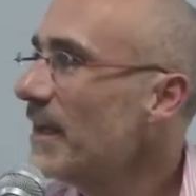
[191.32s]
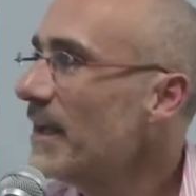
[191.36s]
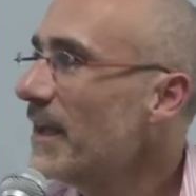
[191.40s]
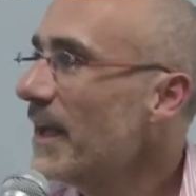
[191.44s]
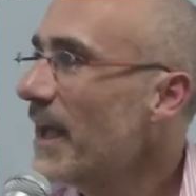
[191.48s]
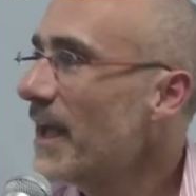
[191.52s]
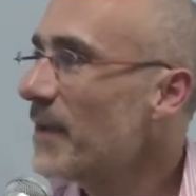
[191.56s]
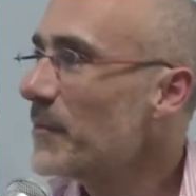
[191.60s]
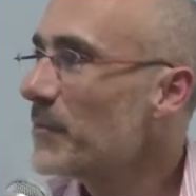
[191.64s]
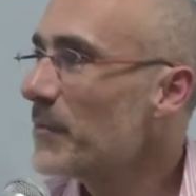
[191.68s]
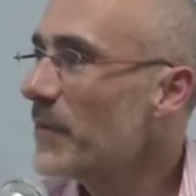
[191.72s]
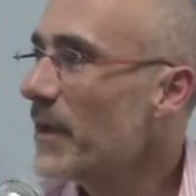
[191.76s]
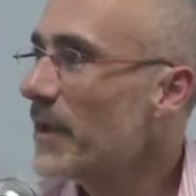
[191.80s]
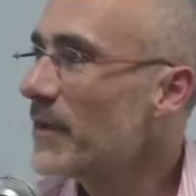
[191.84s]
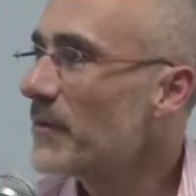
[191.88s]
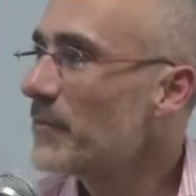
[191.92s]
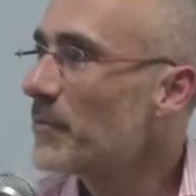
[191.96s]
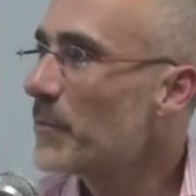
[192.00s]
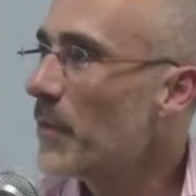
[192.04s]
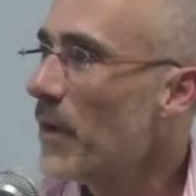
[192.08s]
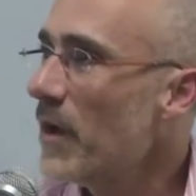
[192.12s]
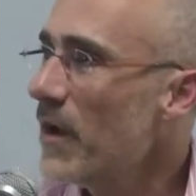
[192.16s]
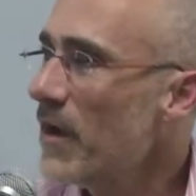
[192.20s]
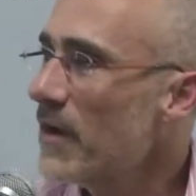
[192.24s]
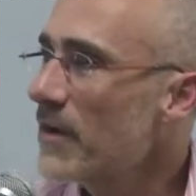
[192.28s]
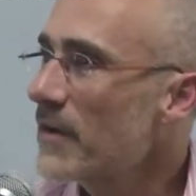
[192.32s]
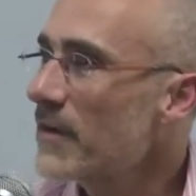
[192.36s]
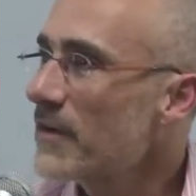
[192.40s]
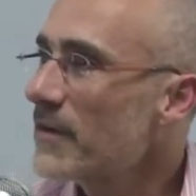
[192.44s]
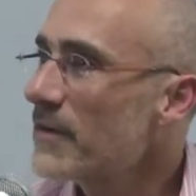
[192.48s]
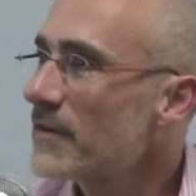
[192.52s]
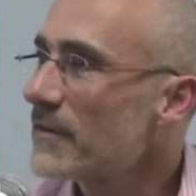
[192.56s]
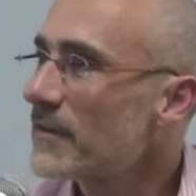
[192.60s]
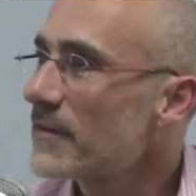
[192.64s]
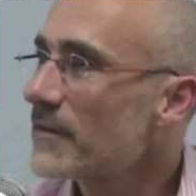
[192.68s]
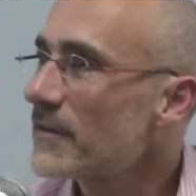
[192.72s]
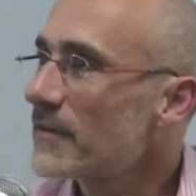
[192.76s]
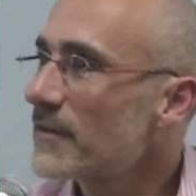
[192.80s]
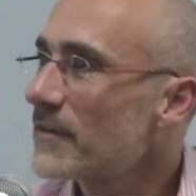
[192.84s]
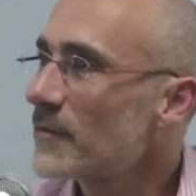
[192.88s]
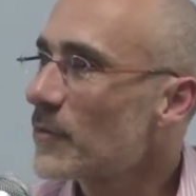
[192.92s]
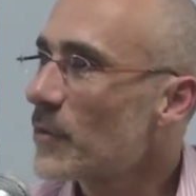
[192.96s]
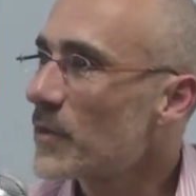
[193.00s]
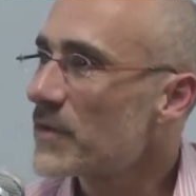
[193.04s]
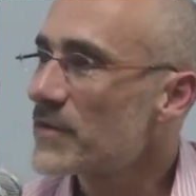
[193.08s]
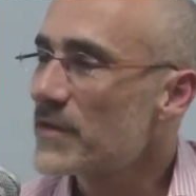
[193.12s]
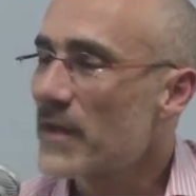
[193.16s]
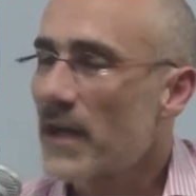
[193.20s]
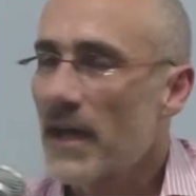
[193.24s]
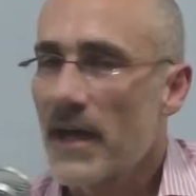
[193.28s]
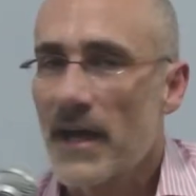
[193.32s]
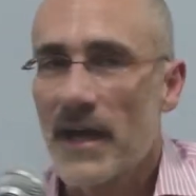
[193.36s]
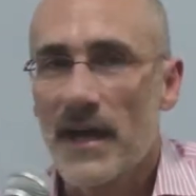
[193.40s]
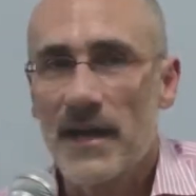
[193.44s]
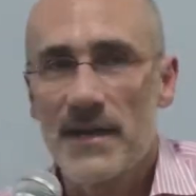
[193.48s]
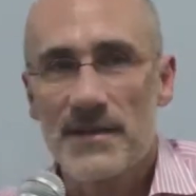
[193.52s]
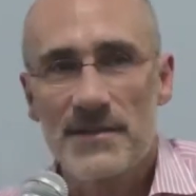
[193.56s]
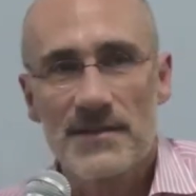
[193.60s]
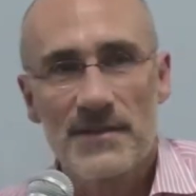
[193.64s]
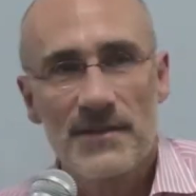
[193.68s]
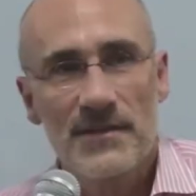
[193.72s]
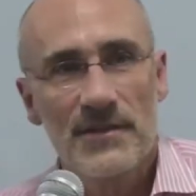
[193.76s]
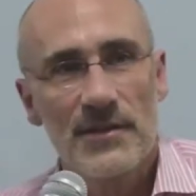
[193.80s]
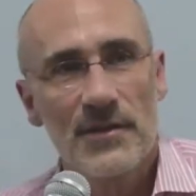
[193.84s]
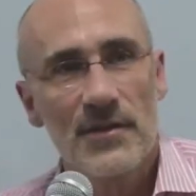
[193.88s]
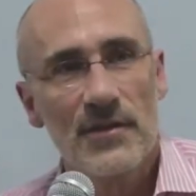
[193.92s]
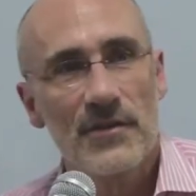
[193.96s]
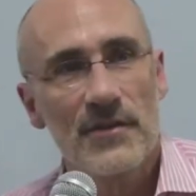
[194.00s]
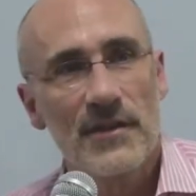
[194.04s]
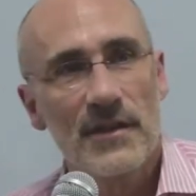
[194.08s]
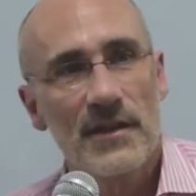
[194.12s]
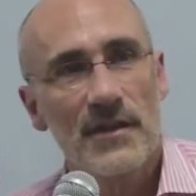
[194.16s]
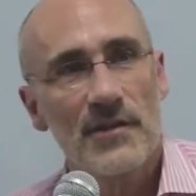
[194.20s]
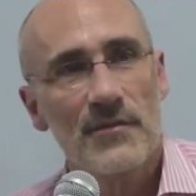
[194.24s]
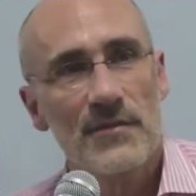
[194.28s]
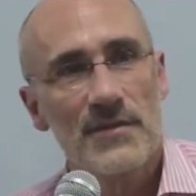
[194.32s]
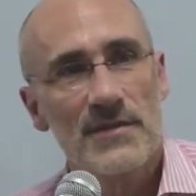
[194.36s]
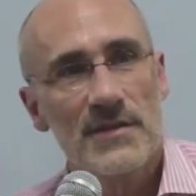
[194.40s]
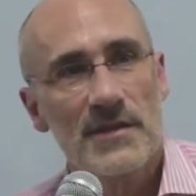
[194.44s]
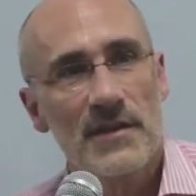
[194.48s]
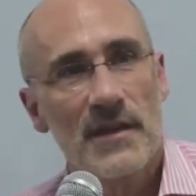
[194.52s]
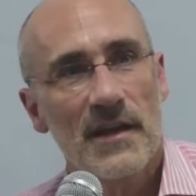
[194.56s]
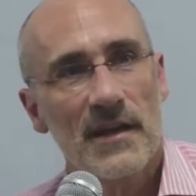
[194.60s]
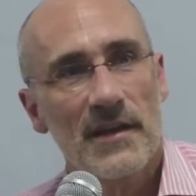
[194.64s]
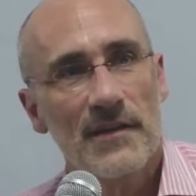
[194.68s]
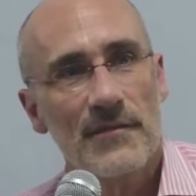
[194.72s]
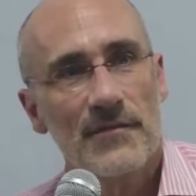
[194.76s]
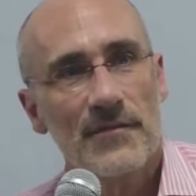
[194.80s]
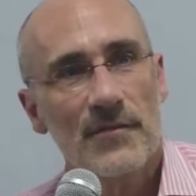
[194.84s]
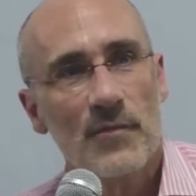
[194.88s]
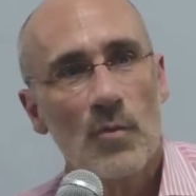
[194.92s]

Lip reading: And Bach was asked near the end of his life,